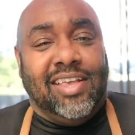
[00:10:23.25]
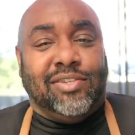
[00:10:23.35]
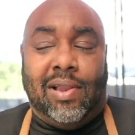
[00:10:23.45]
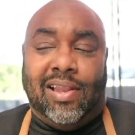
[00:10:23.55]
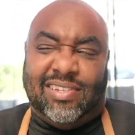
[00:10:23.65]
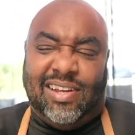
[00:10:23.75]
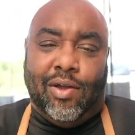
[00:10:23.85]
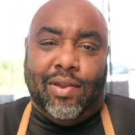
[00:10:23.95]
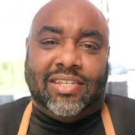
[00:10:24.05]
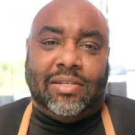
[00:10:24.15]
as well as
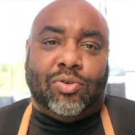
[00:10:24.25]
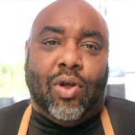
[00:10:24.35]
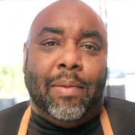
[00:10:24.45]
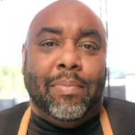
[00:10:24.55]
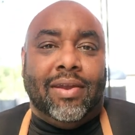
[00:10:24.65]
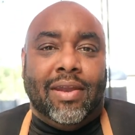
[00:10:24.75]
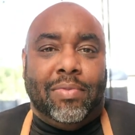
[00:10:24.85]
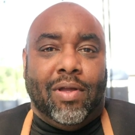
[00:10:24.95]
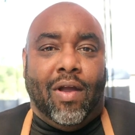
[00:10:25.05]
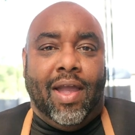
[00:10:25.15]
click on that subscribe button
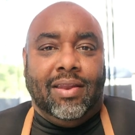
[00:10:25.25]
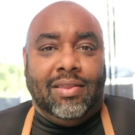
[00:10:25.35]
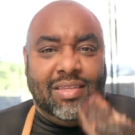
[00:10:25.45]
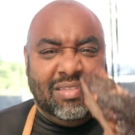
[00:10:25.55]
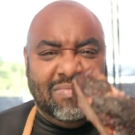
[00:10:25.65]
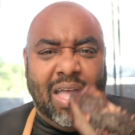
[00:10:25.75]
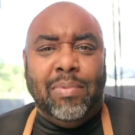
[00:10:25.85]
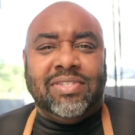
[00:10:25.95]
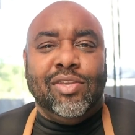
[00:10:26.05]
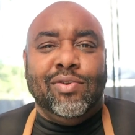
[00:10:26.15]
up there, all right? I'm
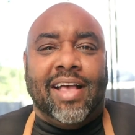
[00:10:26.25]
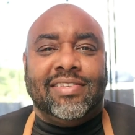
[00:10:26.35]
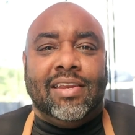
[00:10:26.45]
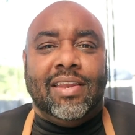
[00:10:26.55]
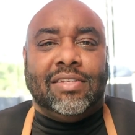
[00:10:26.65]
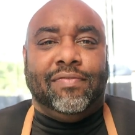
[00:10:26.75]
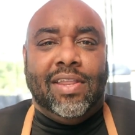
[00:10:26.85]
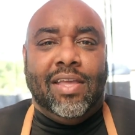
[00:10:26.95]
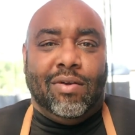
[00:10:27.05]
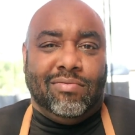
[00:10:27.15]
gonna see you guys in the next
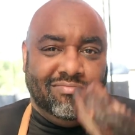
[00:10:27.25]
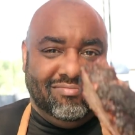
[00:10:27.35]
video.